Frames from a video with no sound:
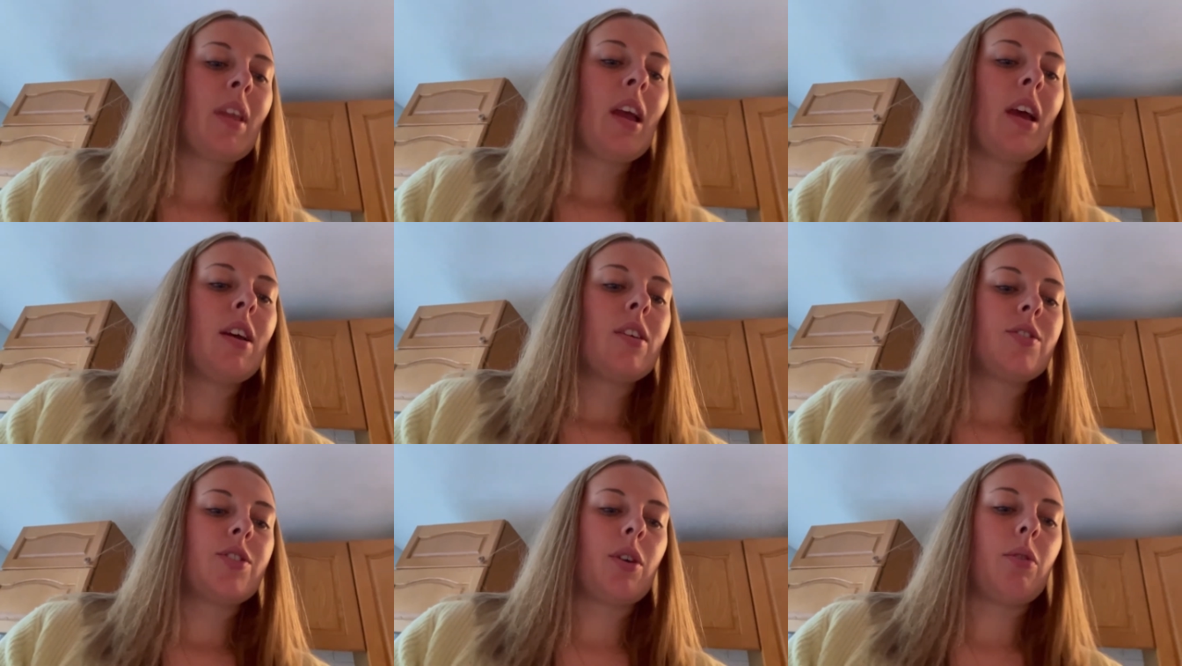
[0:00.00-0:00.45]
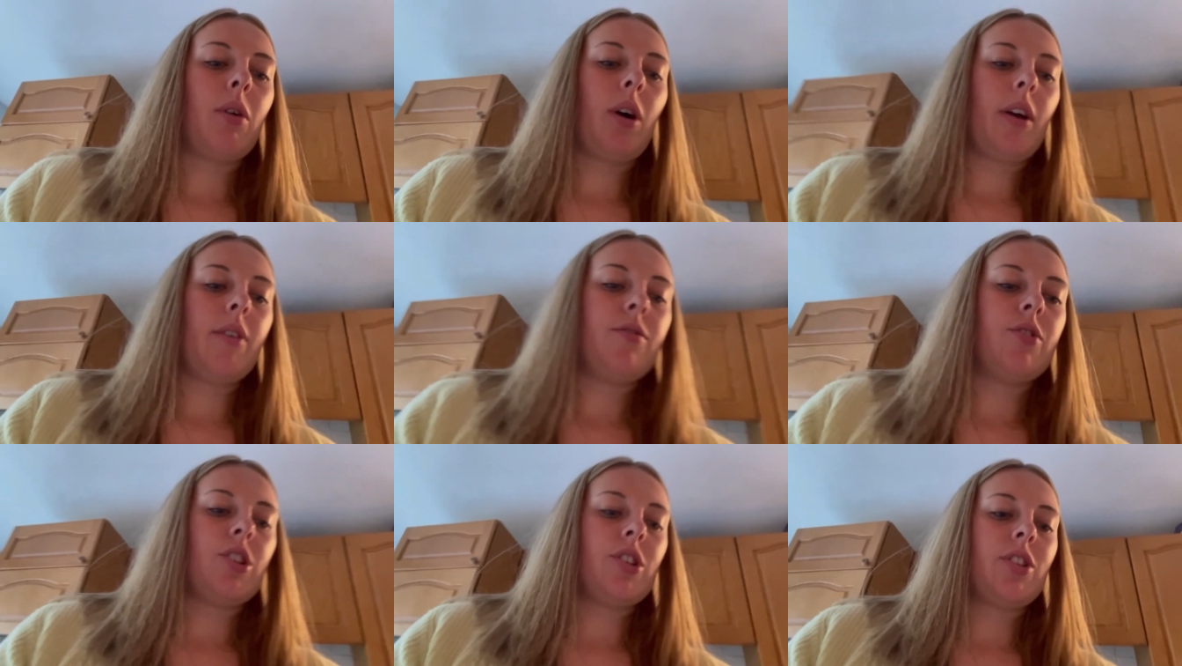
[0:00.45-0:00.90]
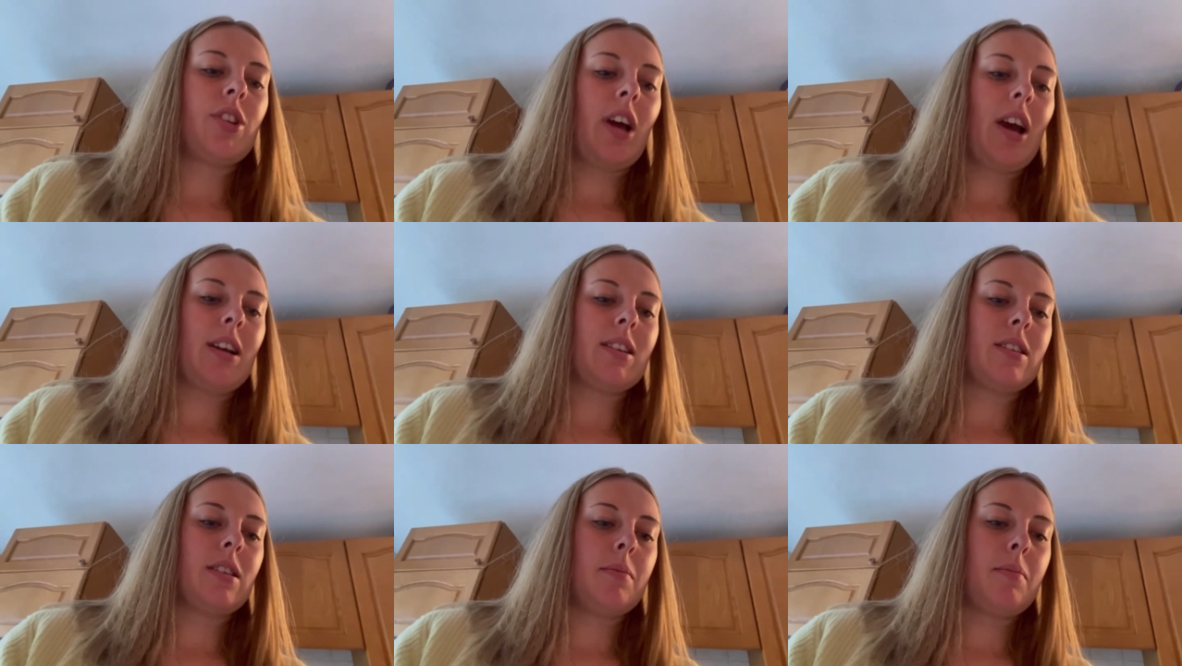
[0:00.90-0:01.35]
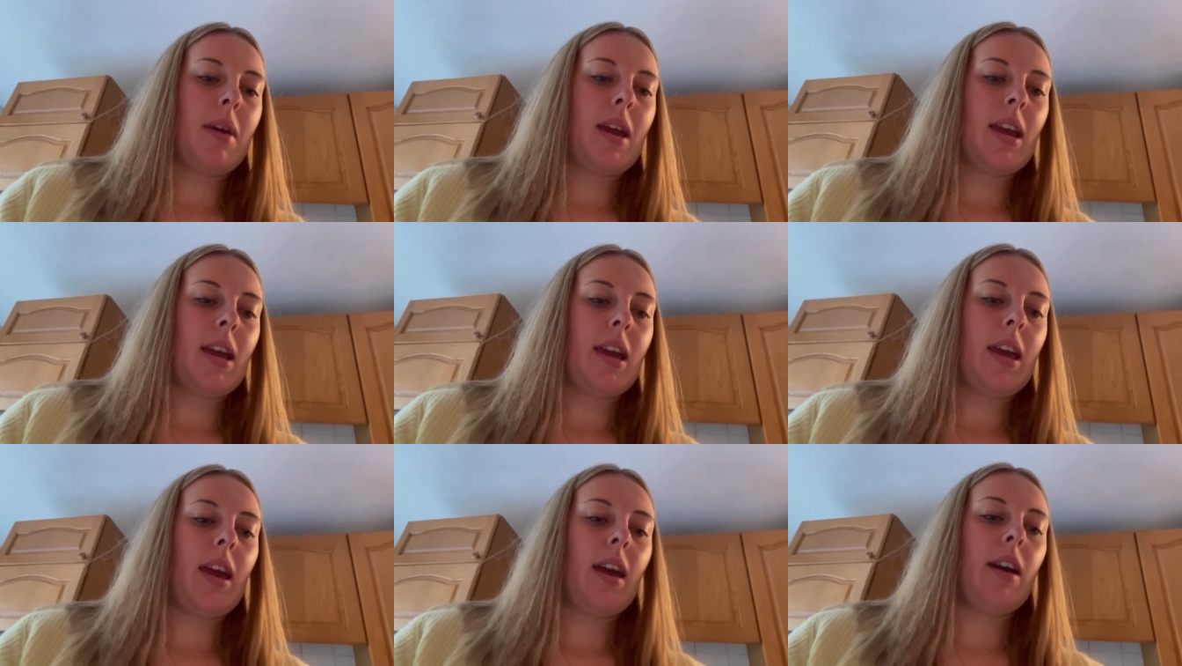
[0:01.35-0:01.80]
So I've just had to
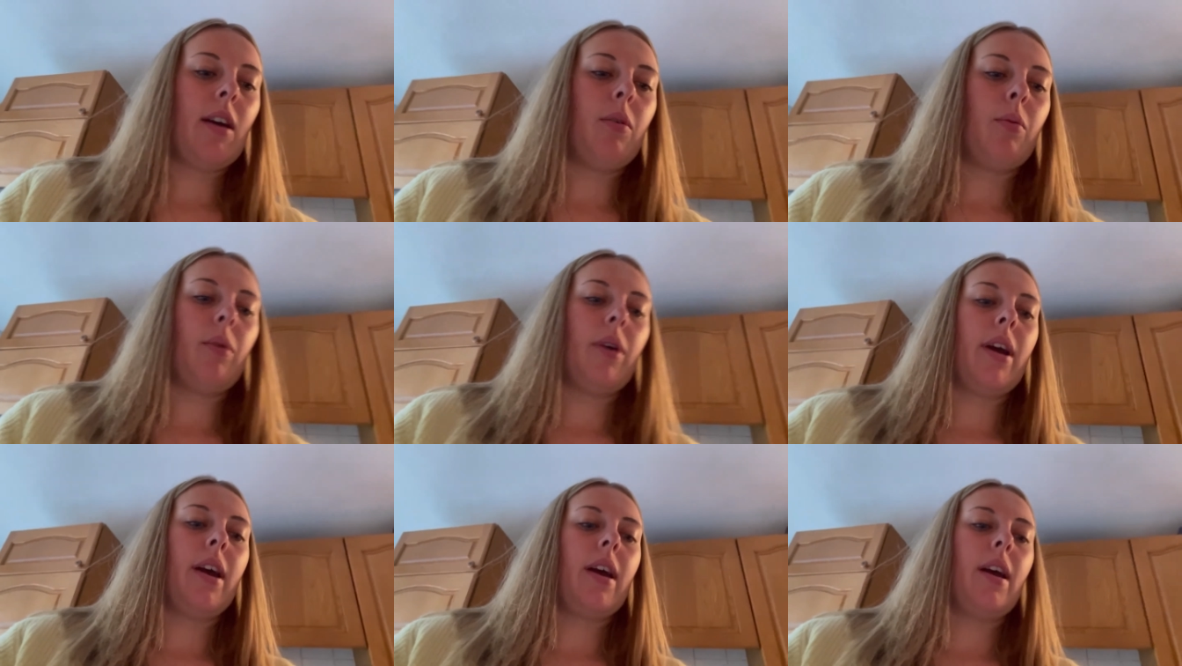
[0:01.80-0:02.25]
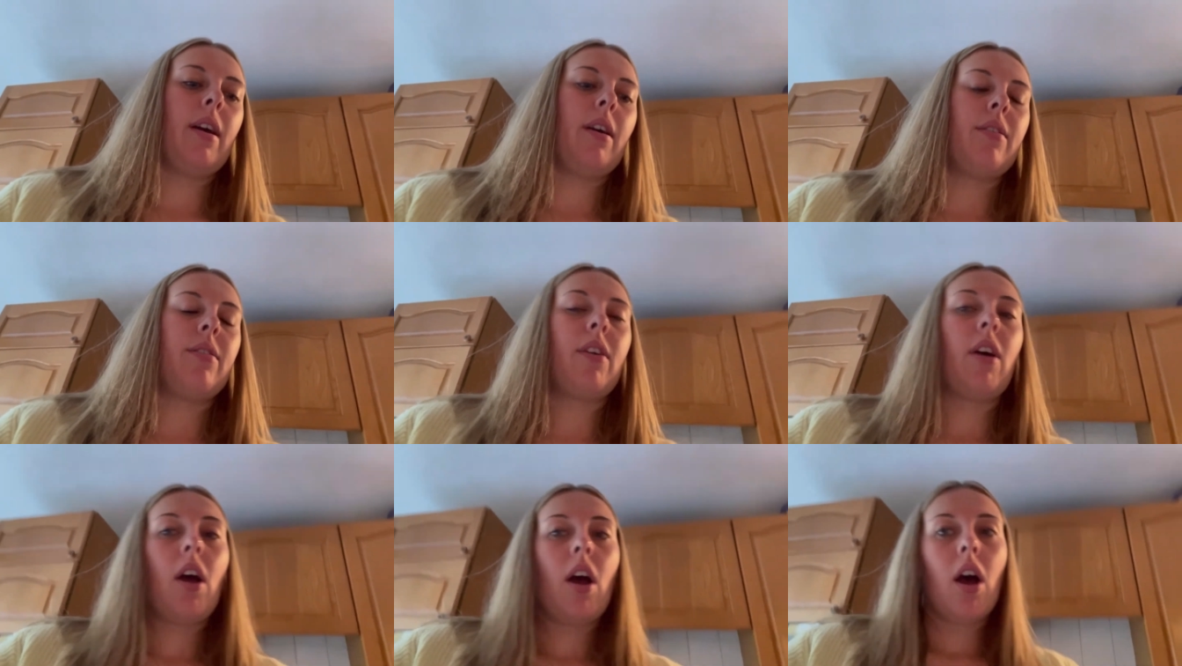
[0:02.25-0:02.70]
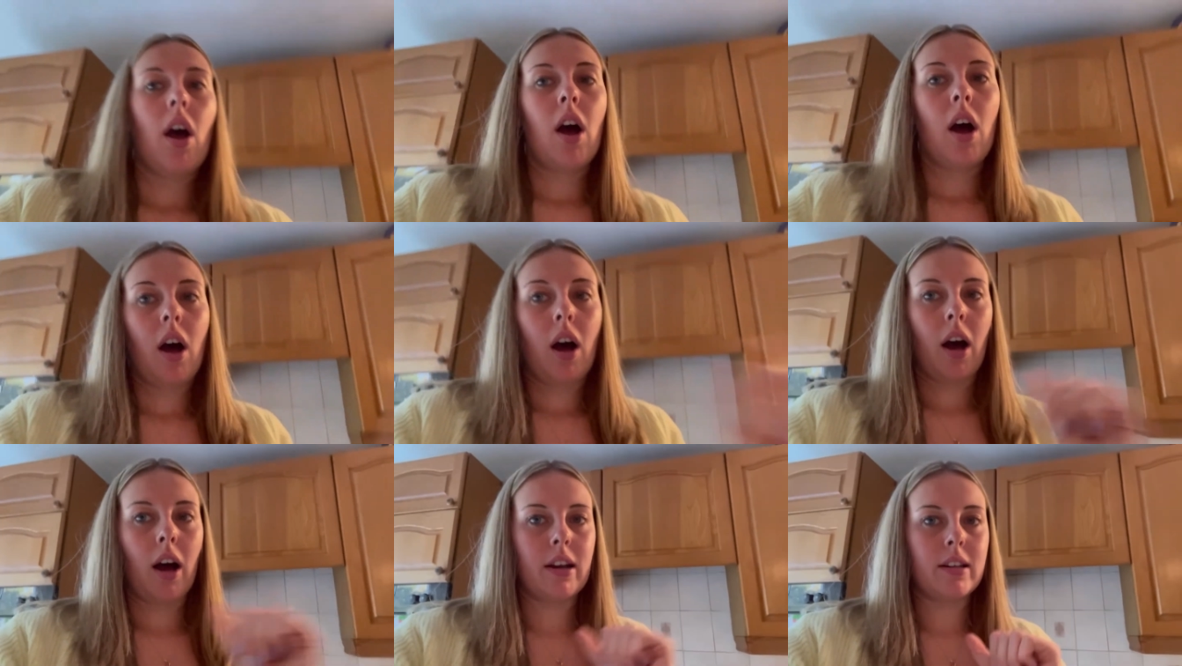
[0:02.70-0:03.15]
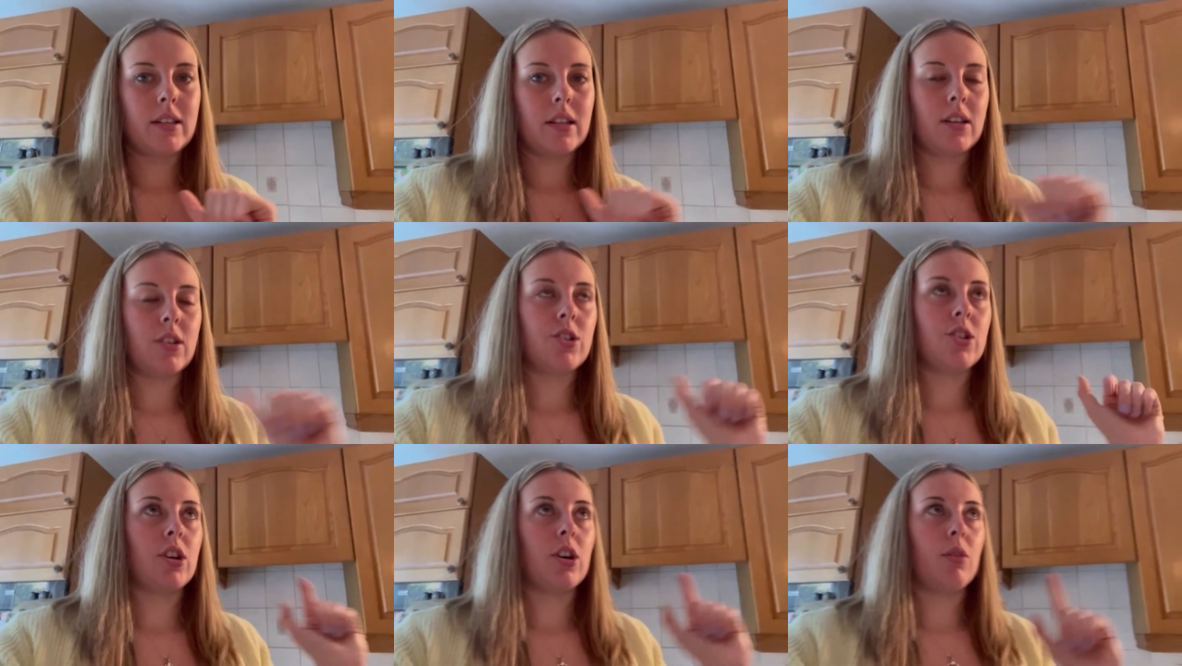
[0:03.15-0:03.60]
make it with icing,
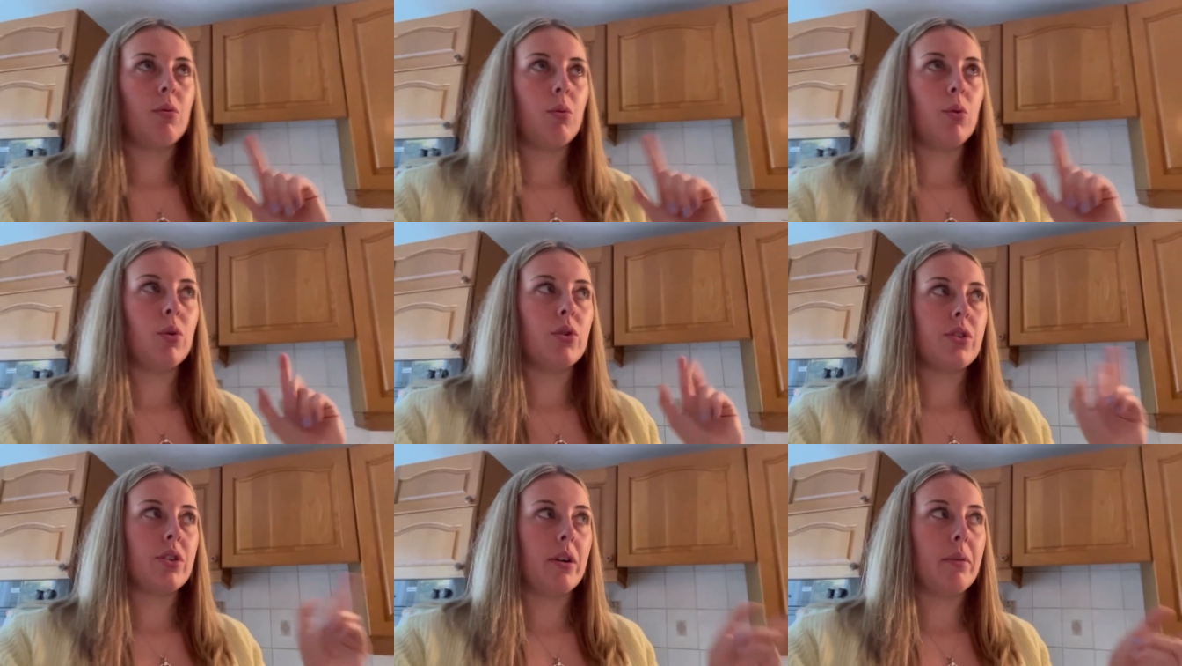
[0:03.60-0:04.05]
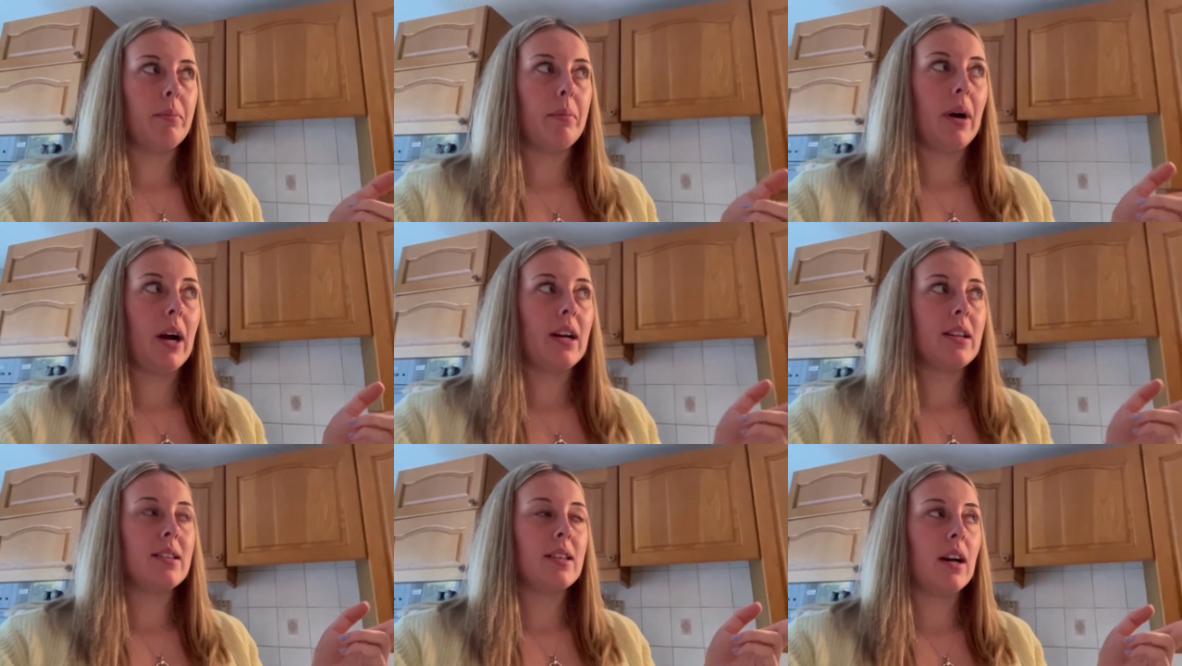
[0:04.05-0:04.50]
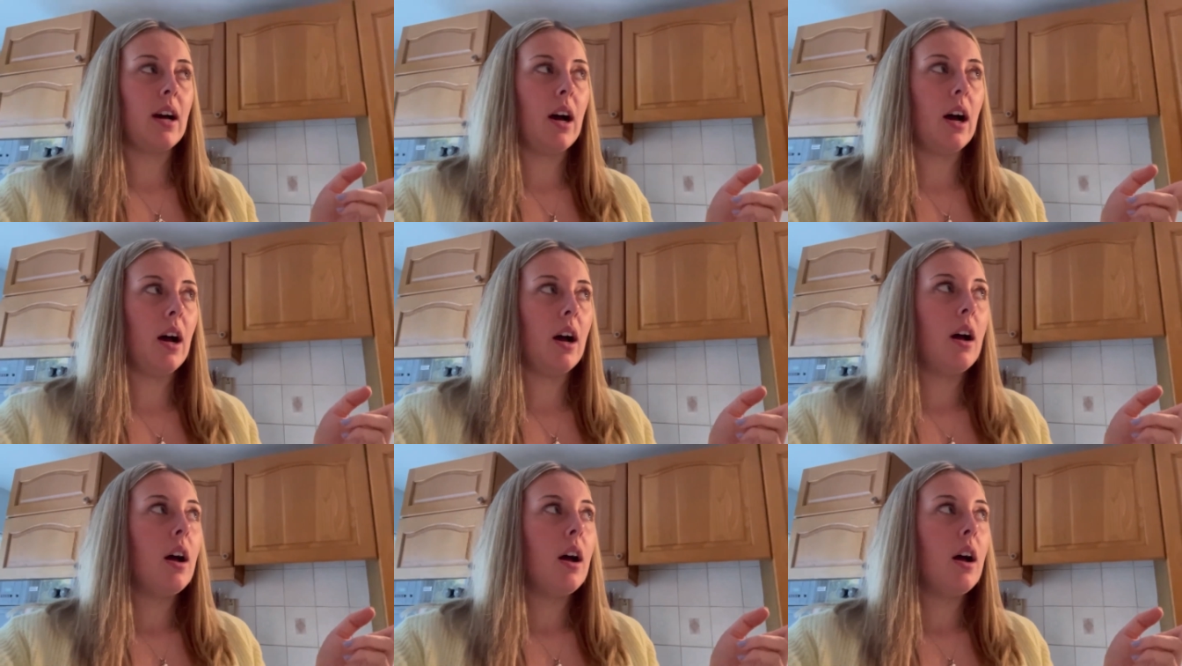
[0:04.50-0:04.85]
sugar, water and butter,